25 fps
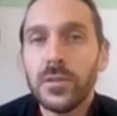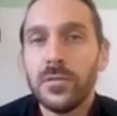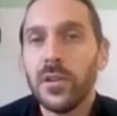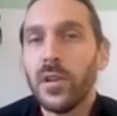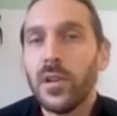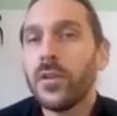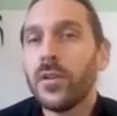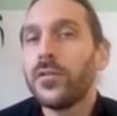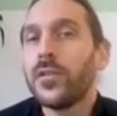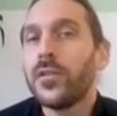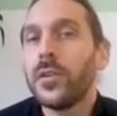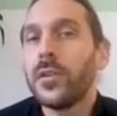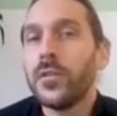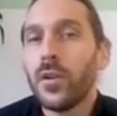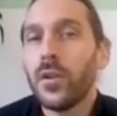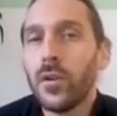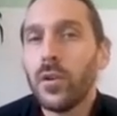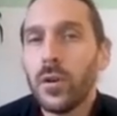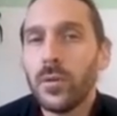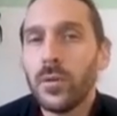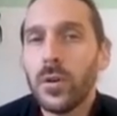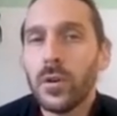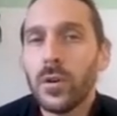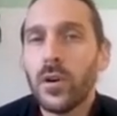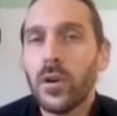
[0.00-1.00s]
you will have
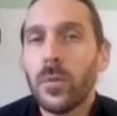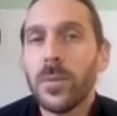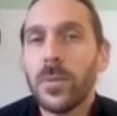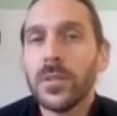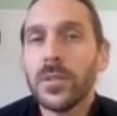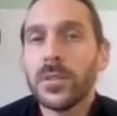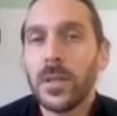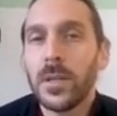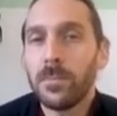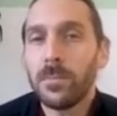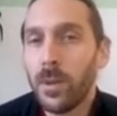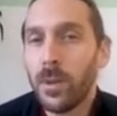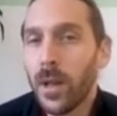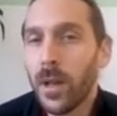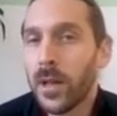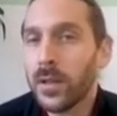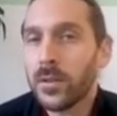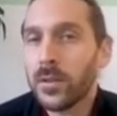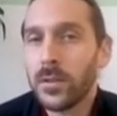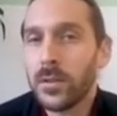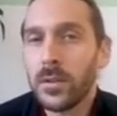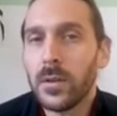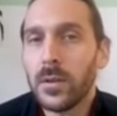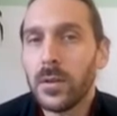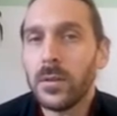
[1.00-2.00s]
to compensate
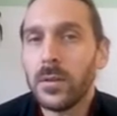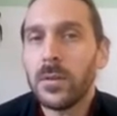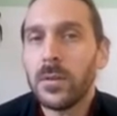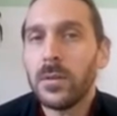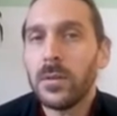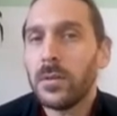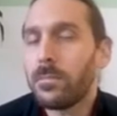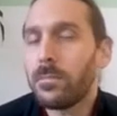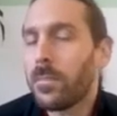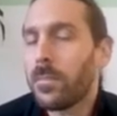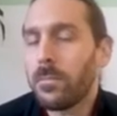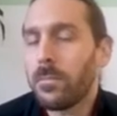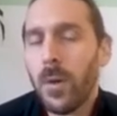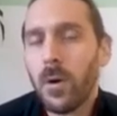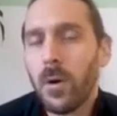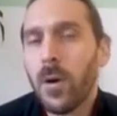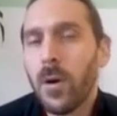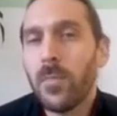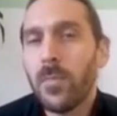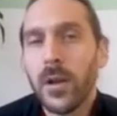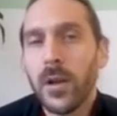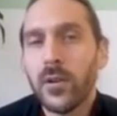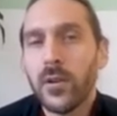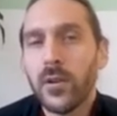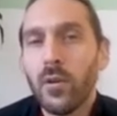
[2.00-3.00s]
power
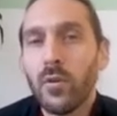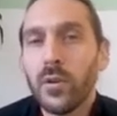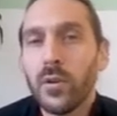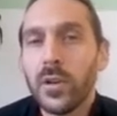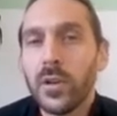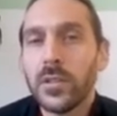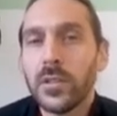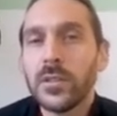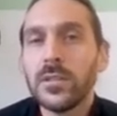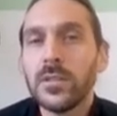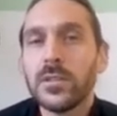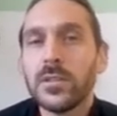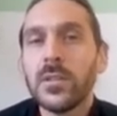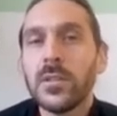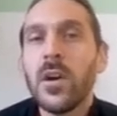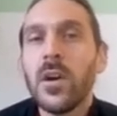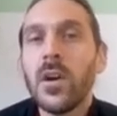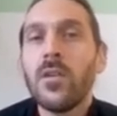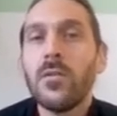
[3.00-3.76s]
plant owners